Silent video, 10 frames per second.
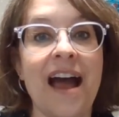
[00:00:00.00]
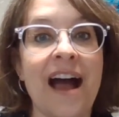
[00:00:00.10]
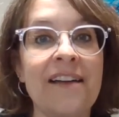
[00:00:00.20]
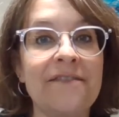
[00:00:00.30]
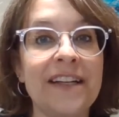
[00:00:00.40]

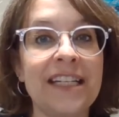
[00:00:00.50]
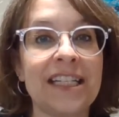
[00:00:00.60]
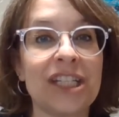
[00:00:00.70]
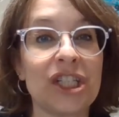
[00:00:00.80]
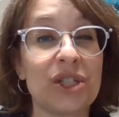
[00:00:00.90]
I find
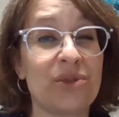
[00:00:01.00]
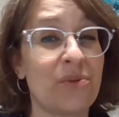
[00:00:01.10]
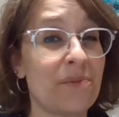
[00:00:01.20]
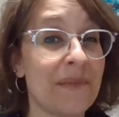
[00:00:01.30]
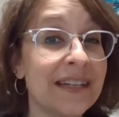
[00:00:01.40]
it
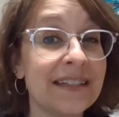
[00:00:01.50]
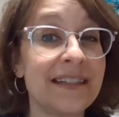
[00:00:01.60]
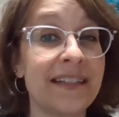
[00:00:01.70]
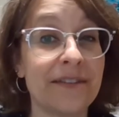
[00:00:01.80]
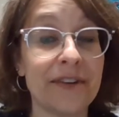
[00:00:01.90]

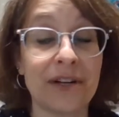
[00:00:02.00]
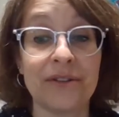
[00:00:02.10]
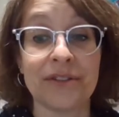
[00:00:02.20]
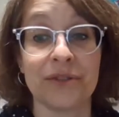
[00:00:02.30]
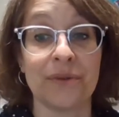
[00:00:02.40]
tremendously
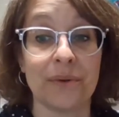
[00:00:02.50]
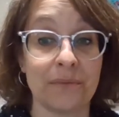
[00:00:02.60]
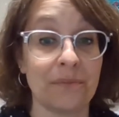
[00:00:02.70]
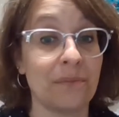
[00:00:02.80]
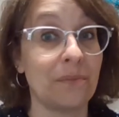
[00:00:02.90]
difficult to
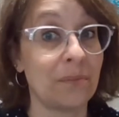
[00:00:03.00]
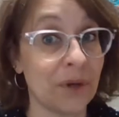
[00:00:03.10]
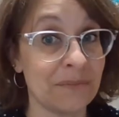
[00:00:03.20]
put